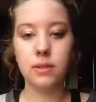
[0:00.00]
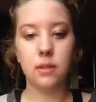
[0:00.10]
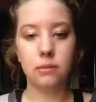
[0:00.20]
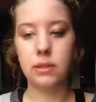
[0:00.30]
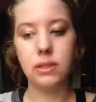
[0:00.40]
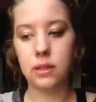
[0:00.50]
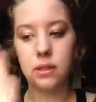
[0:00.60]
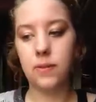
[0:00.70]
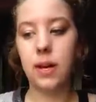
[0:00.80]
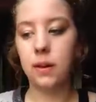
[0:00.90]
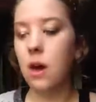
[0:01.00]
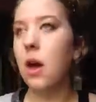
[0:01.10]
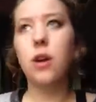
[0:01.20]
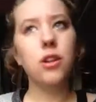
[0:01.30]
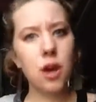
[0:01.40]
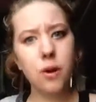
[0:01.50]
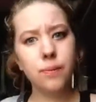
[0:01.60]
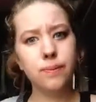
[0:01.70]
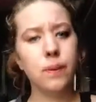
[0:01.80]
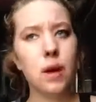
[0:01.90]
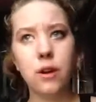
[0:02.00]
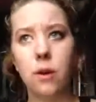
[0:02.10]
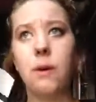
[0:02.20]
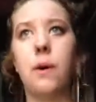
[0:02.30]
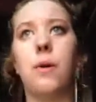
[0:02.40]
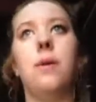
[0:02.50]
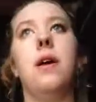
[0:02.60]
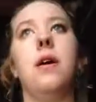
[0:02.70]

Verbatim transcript: just gonna restart this video. No, no, I won't.